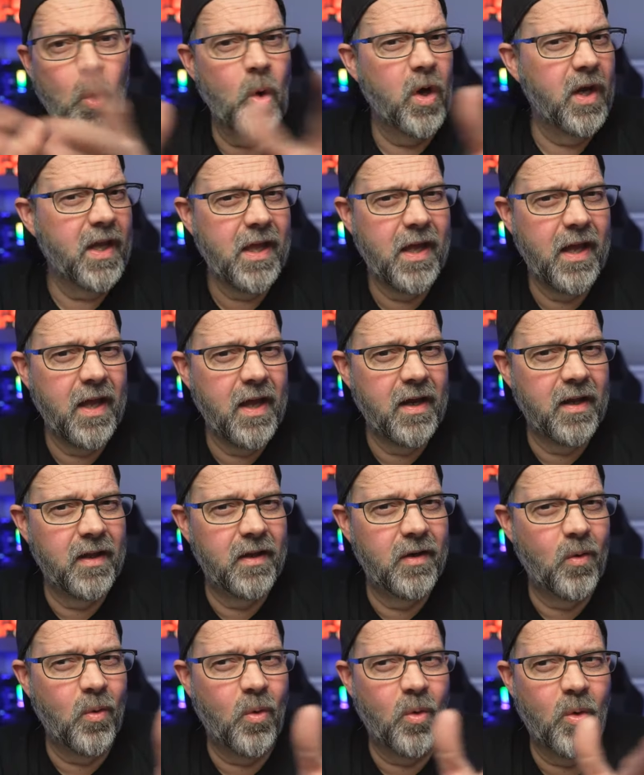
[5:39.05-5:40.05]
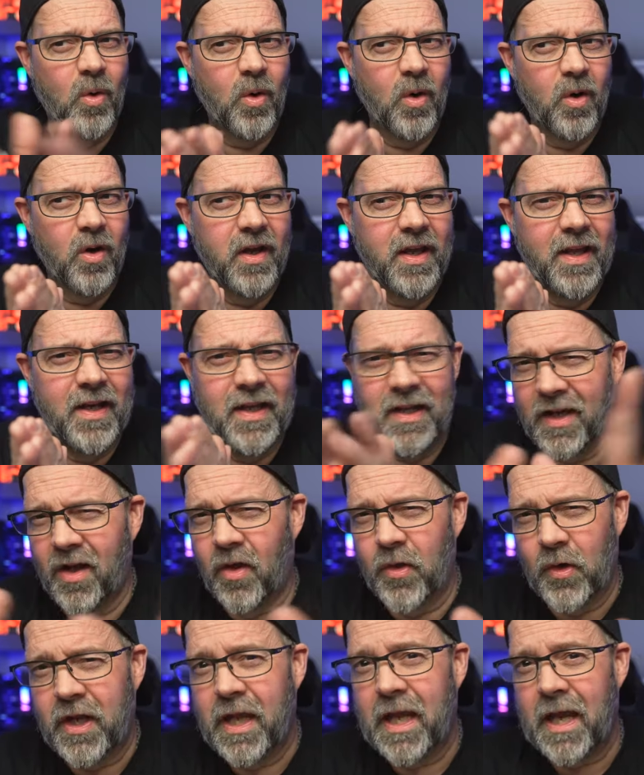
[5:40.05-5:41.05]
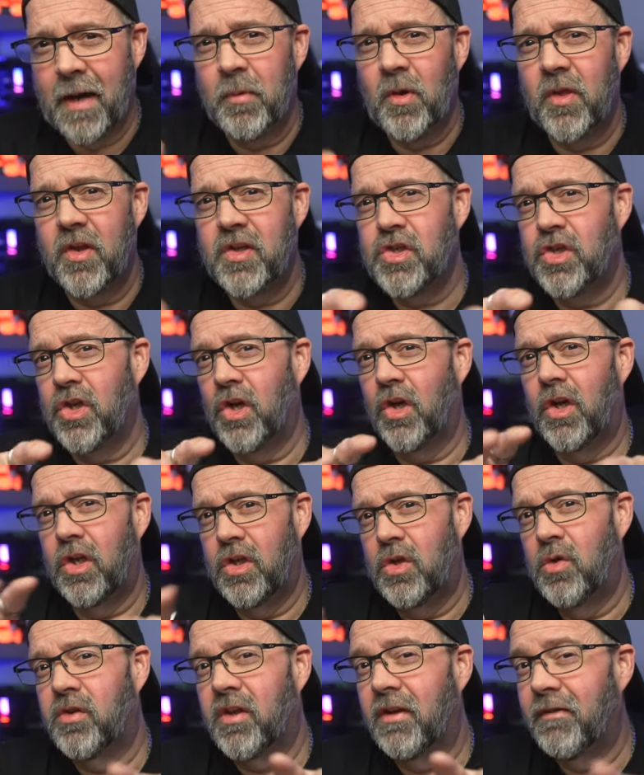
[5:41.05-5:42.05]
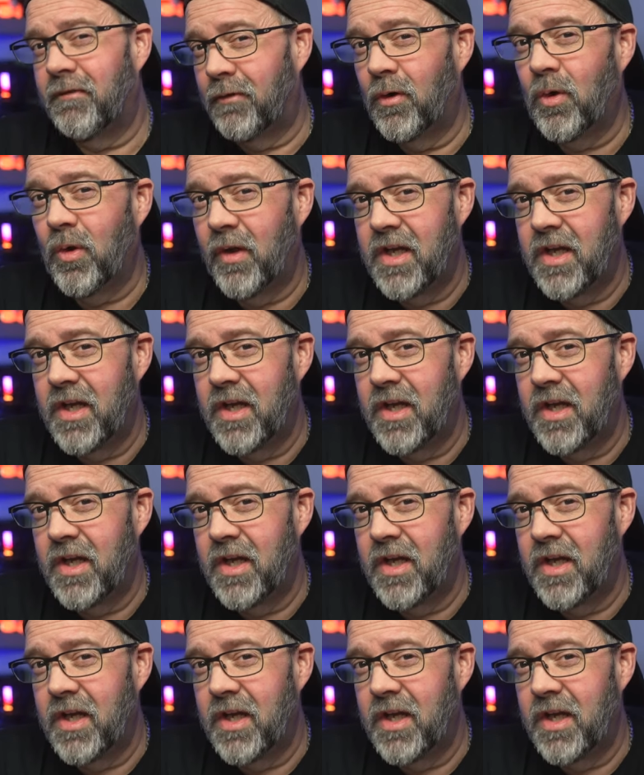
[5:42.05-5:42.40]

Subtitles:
or a Canon or any other camera that you're going to use a full